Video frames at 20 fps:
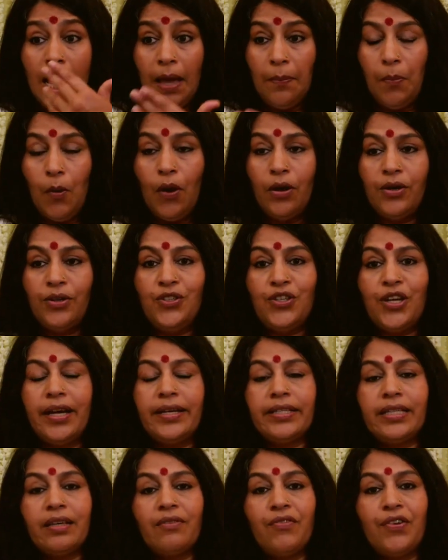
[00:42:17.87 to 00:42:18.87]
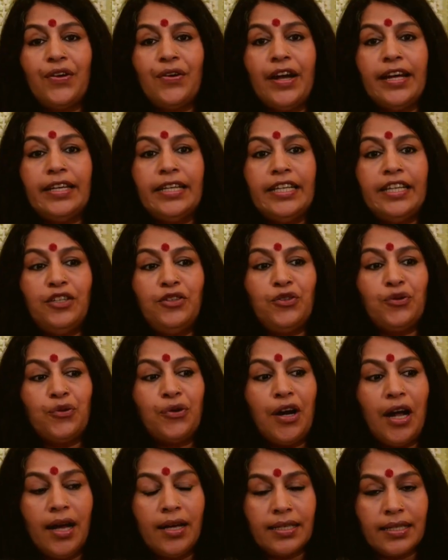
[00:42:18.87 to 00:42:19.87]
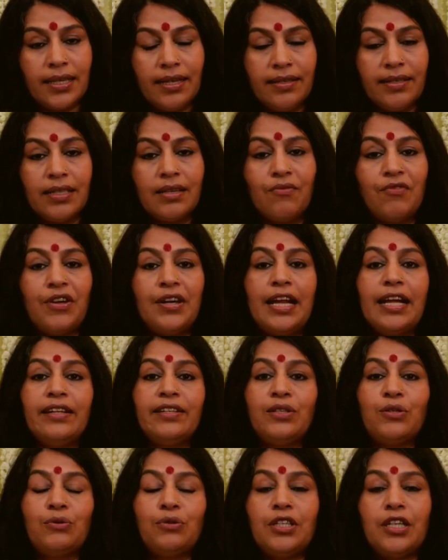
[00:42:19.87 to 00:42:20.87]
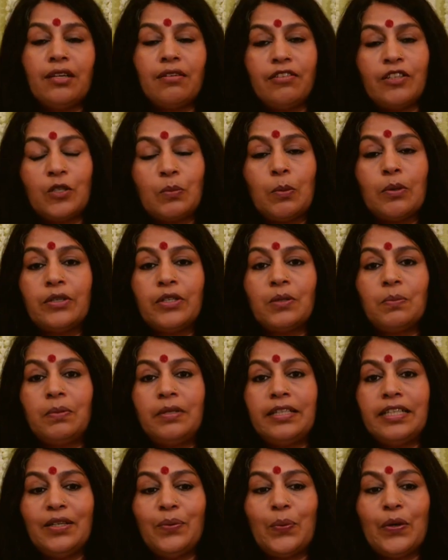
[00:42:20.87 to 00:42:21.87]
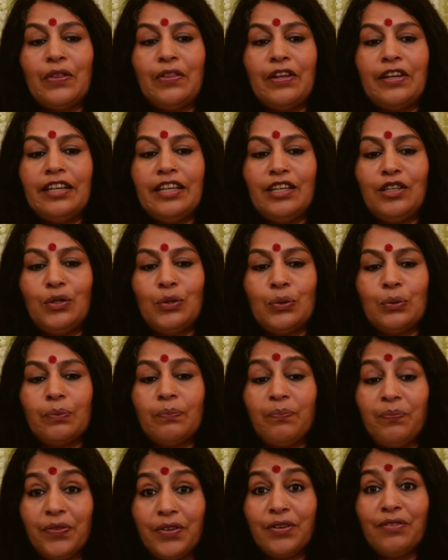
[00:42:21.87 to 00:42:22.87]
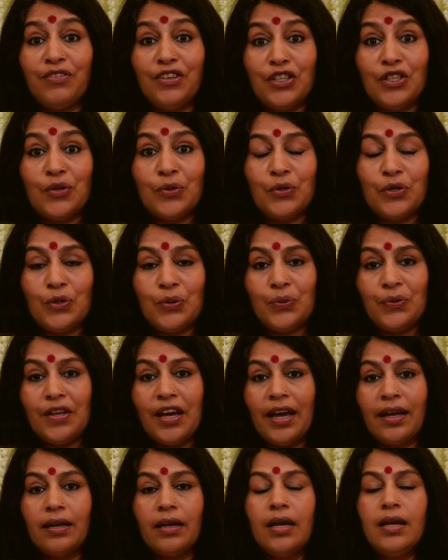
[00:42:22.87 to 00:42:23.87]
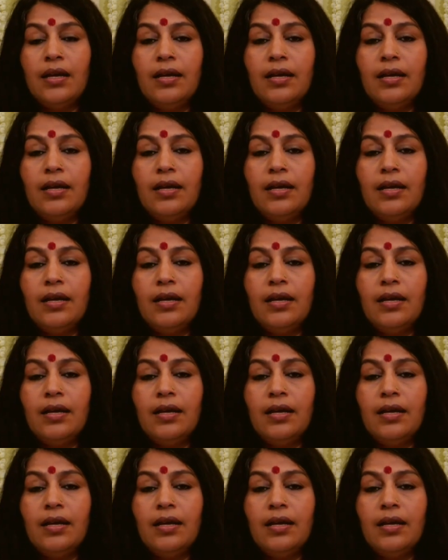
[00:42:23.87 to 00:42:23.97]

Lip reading: apologizing where I need to or asking someone else to take responsibility where they need to. We don't do that.